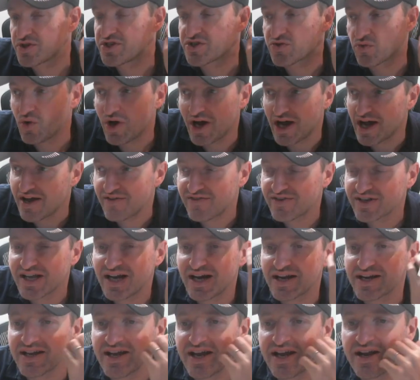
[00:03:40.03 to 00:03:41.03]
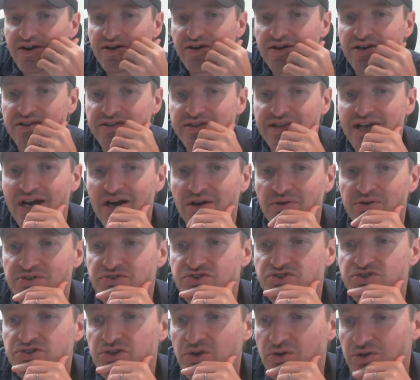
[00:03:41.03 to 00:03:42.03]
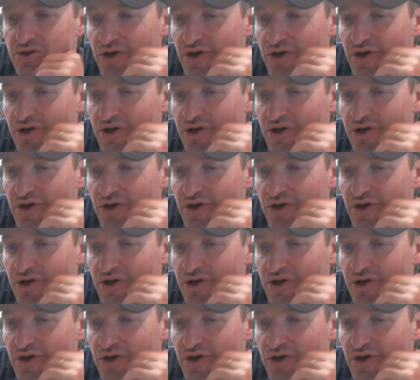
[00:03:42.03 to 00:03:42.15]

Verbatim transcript: a reason why. I haven't gotten a haircut now in so